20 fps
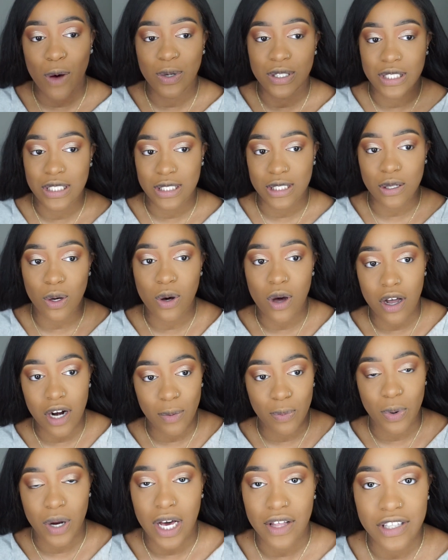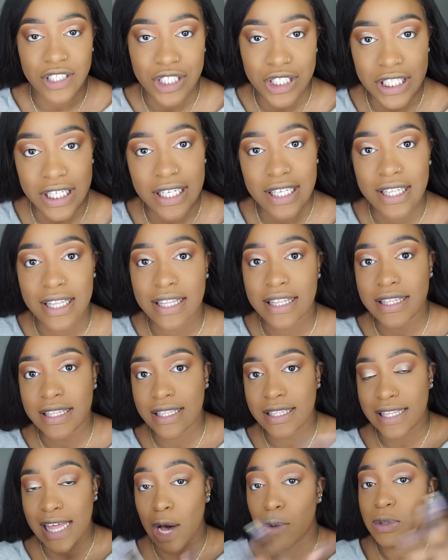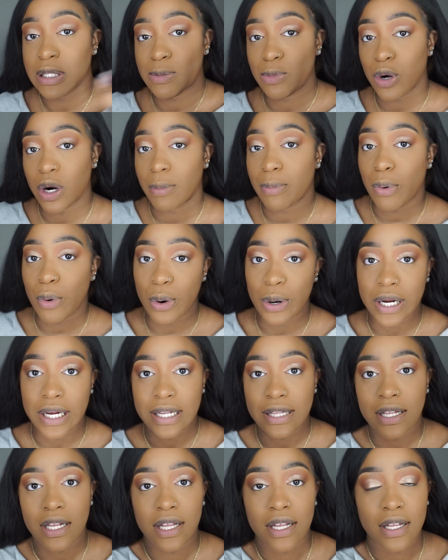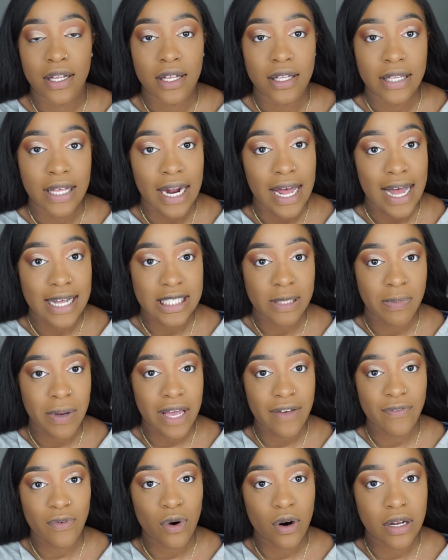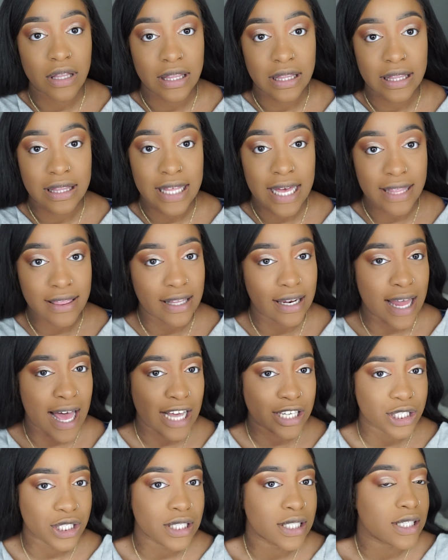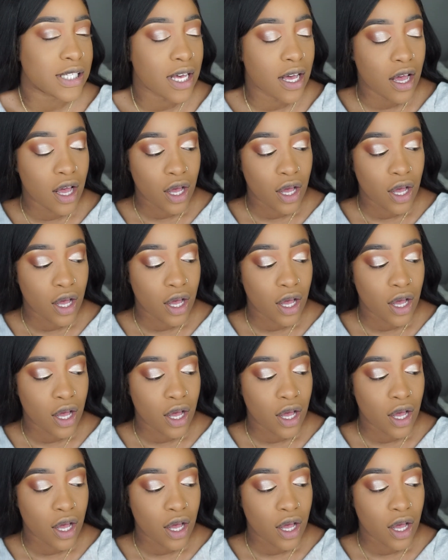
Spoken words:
was just so caught up with other shit that was more important that I had to pay for than the lashes.